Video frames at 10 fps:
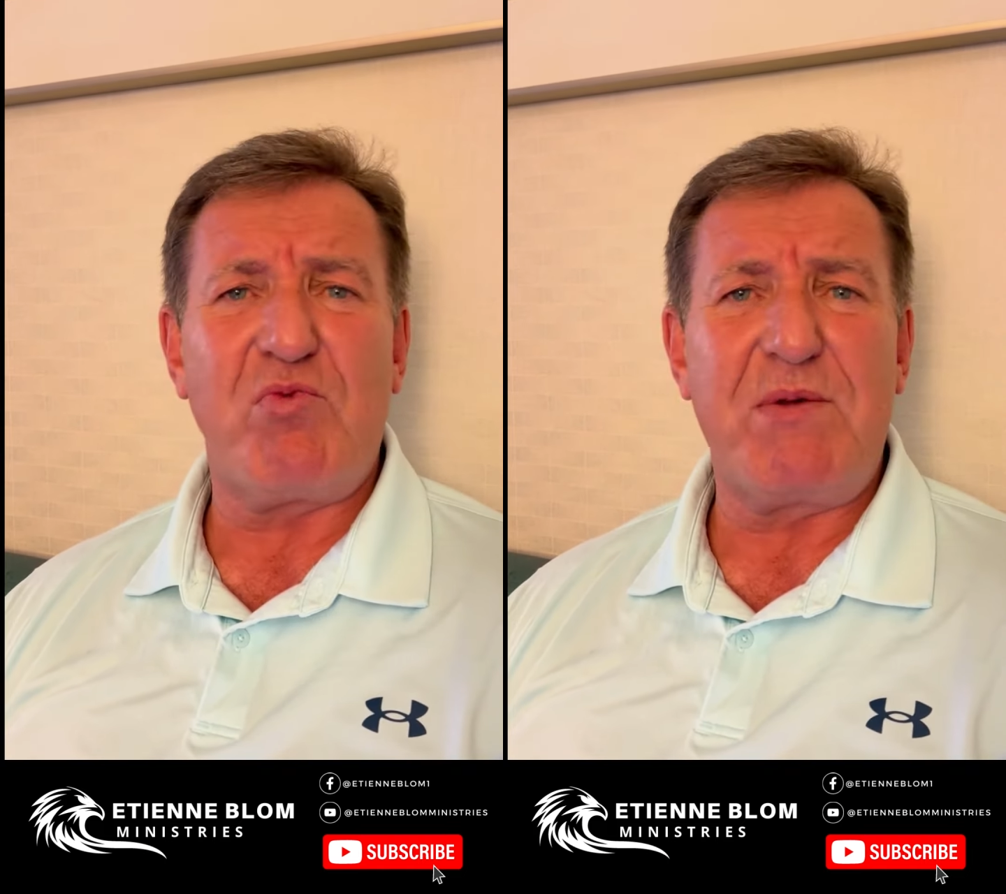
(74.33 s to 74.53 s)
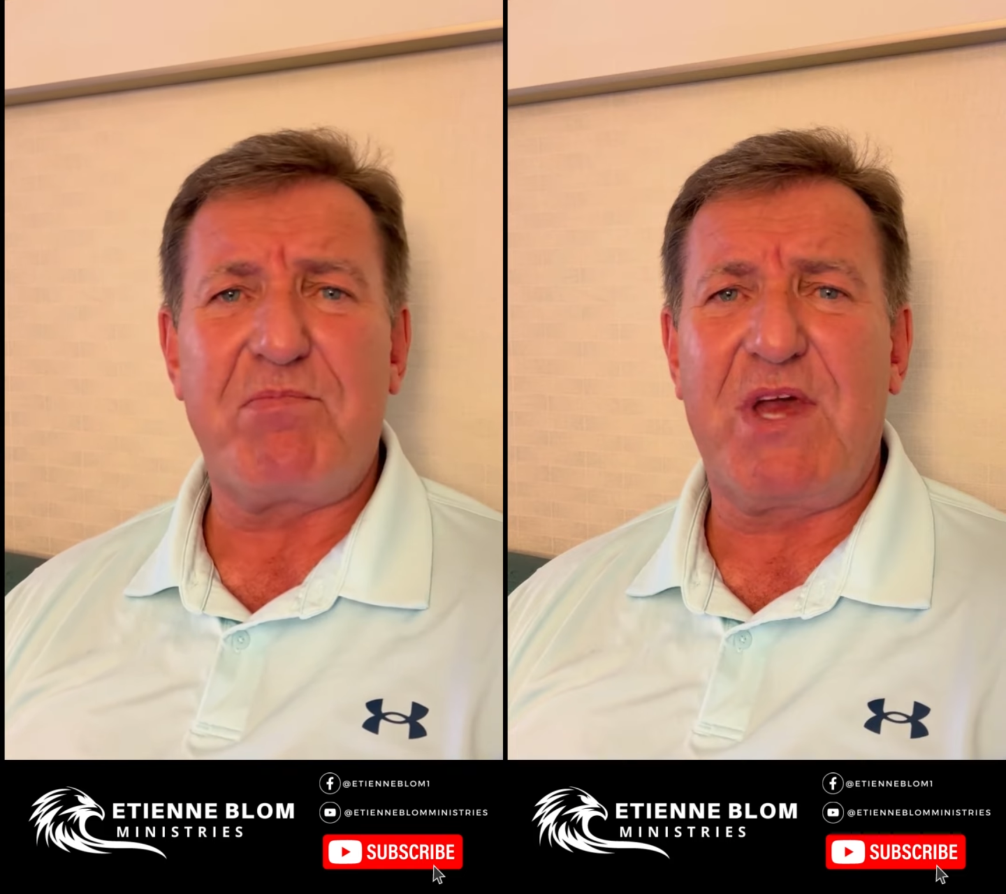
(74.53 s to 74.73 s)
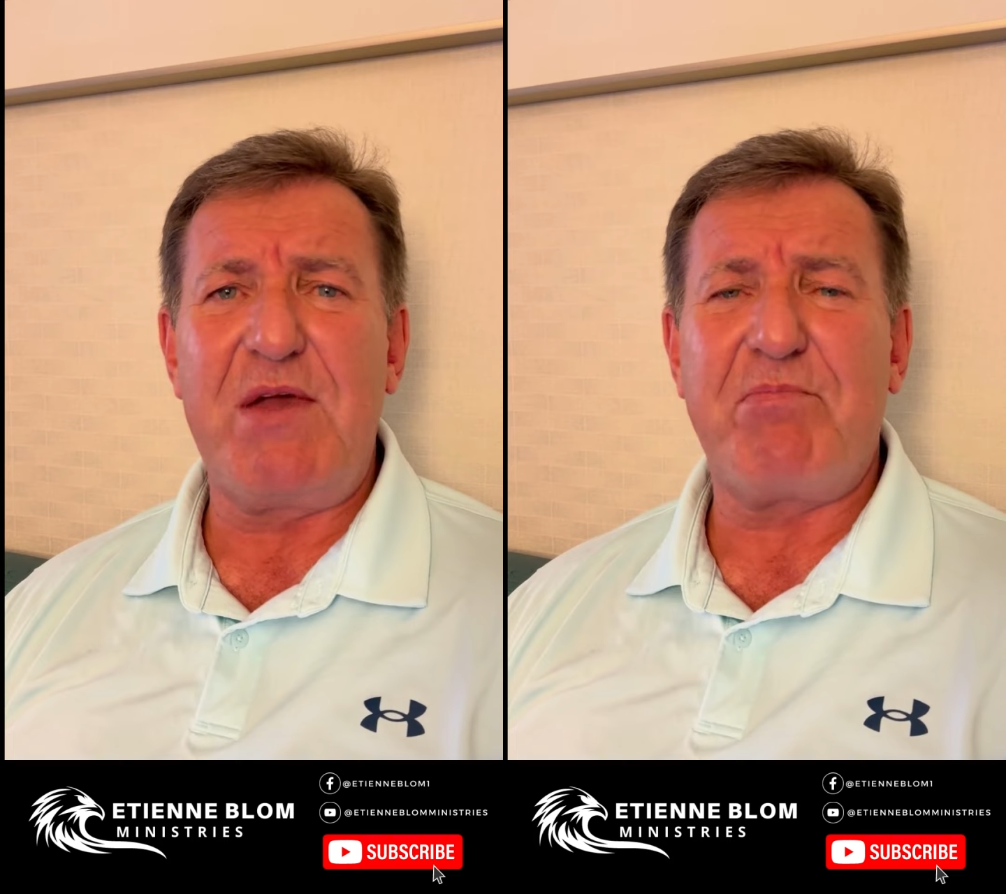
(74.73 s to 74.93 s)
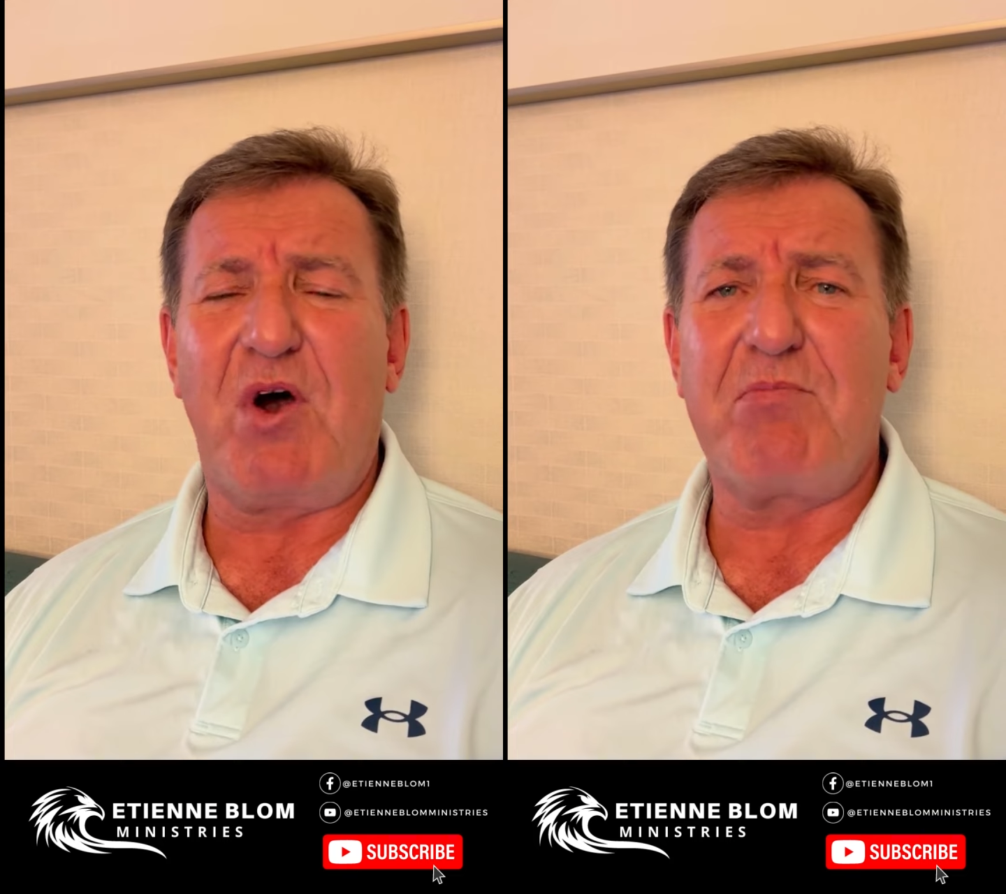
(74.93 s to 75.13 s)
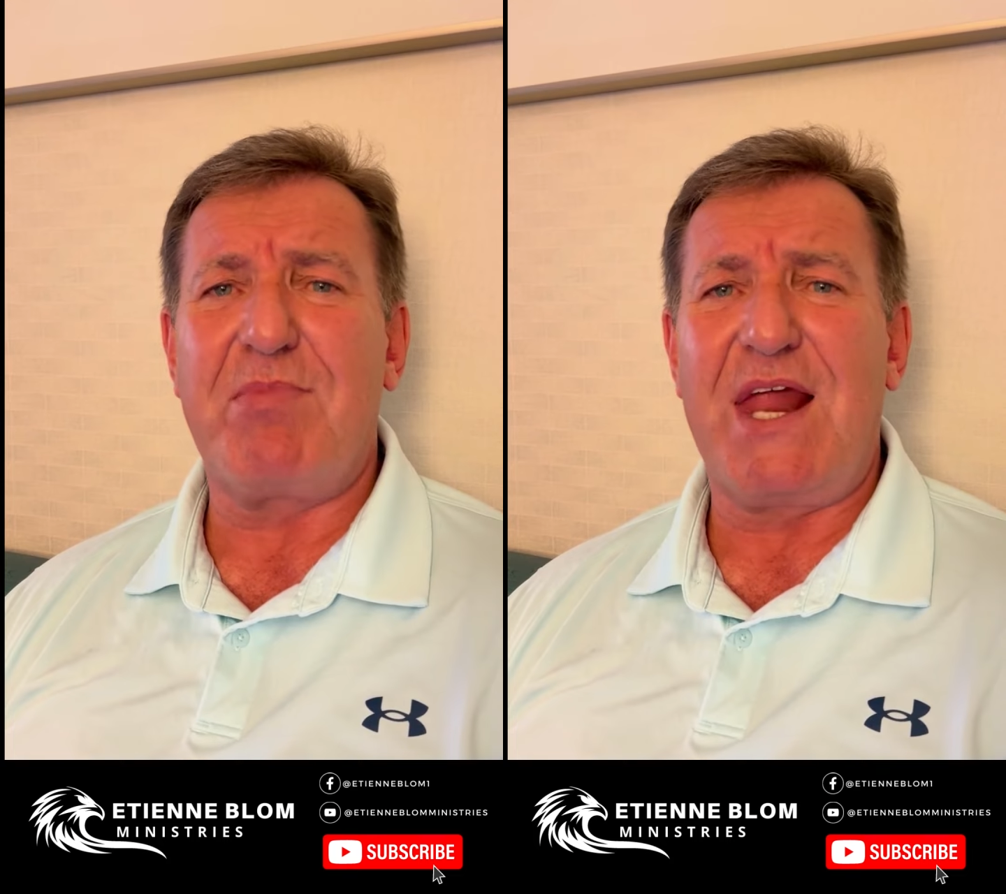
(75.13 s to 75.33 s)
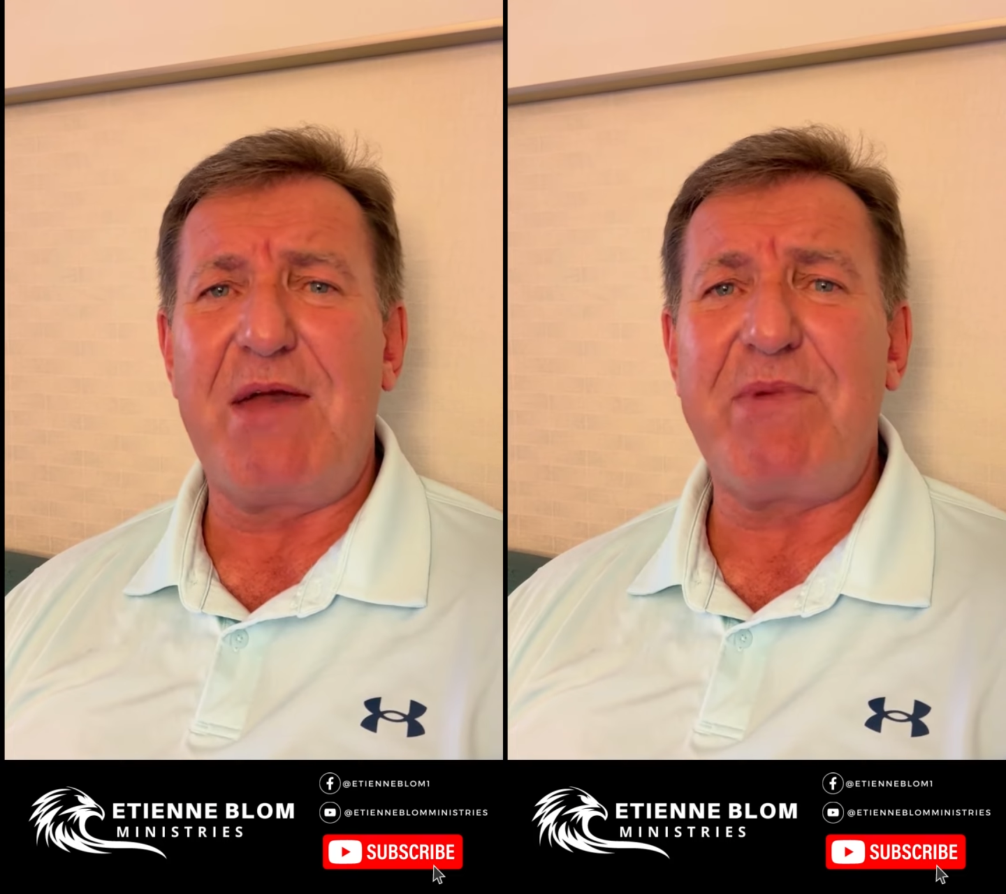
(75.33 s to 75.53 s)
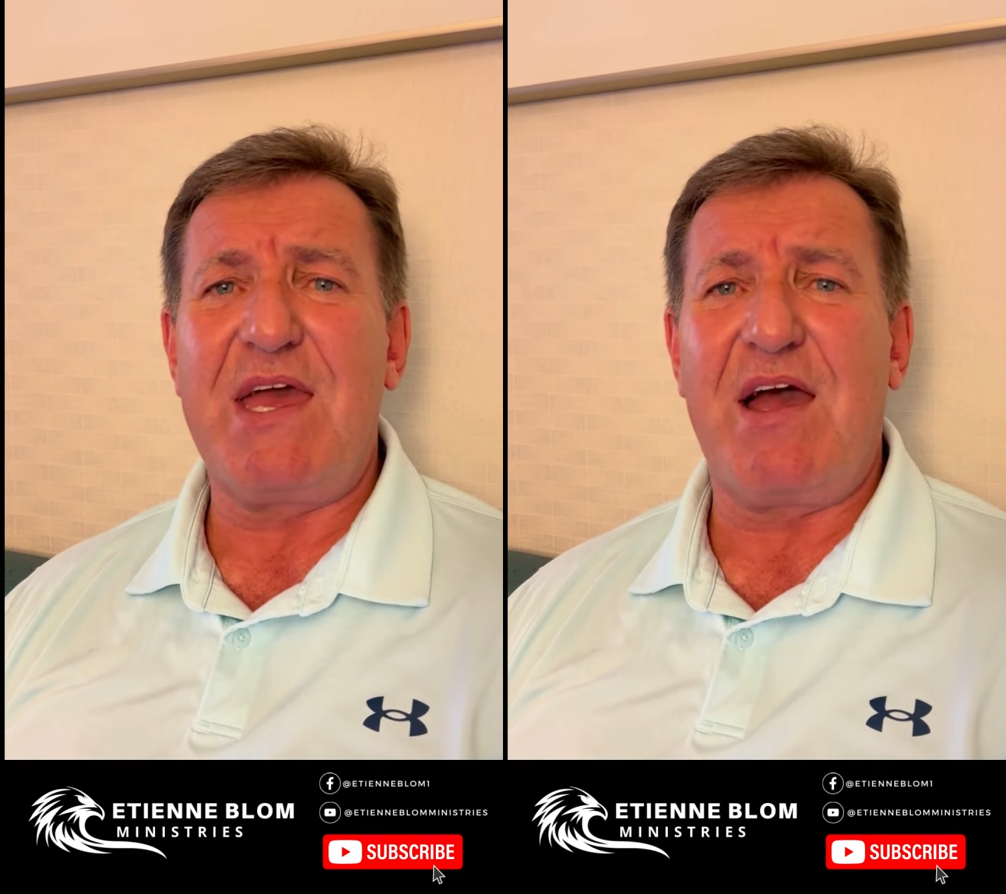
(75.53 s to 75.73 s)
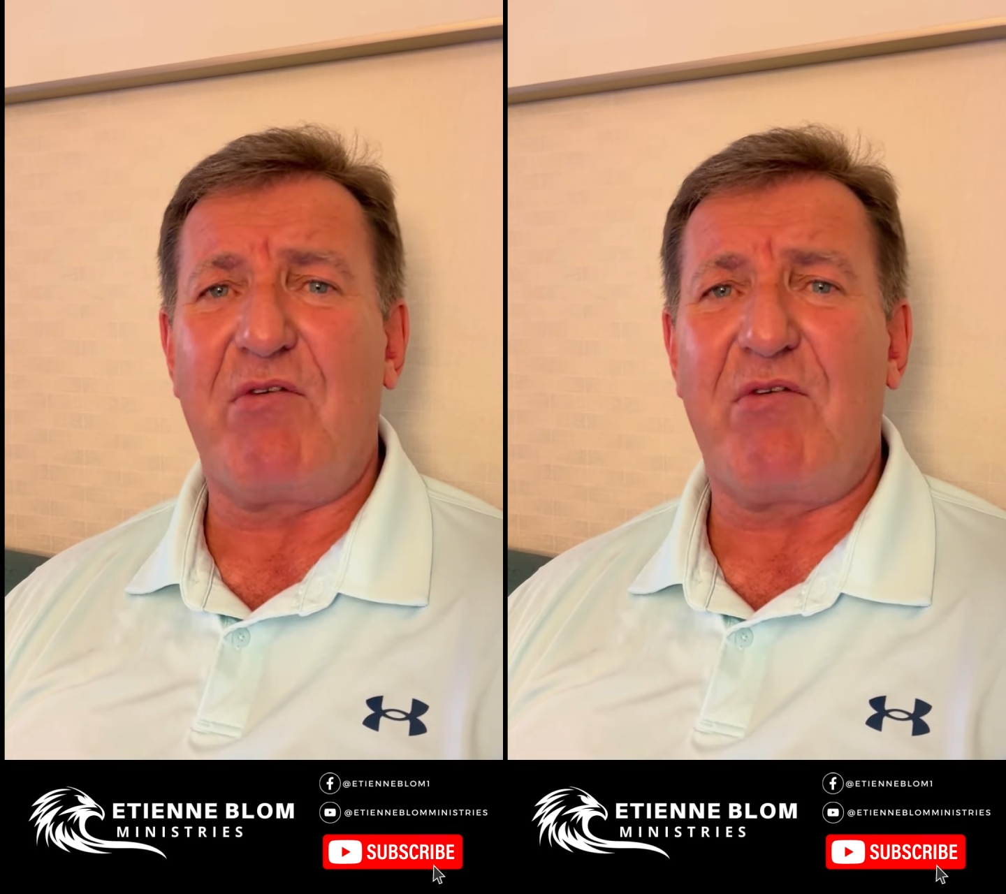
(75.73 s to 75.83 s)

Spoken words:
We keep on blaming